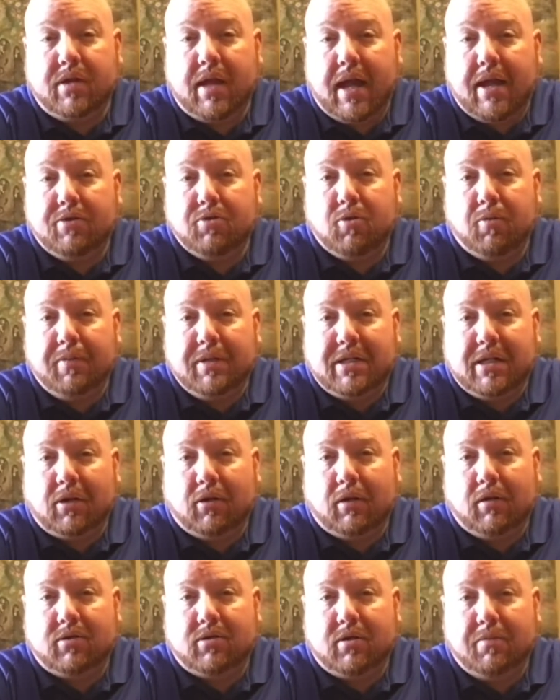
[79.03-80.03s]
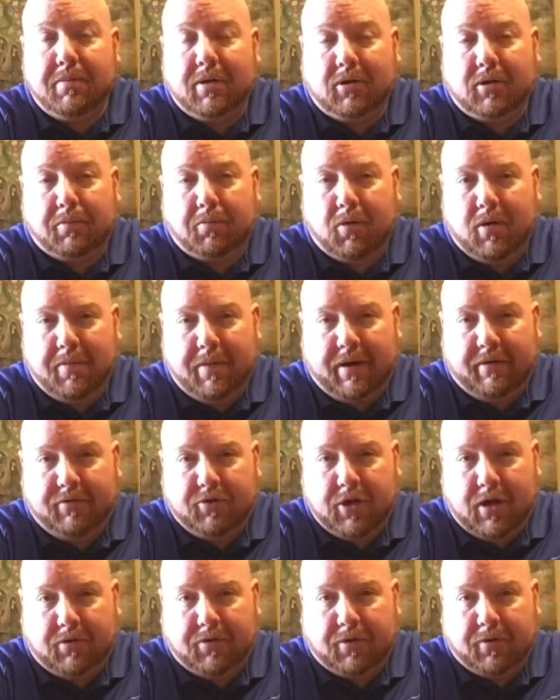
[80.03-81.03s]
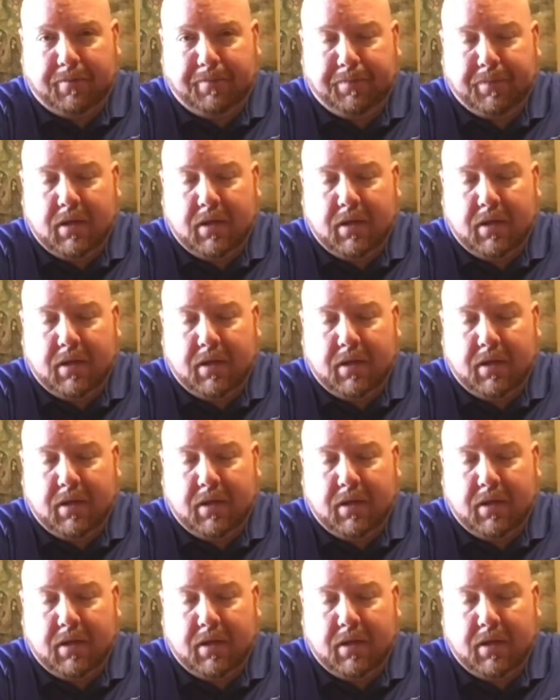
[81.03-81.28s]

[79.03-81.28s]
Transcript: natural materials to build a primitive shelter.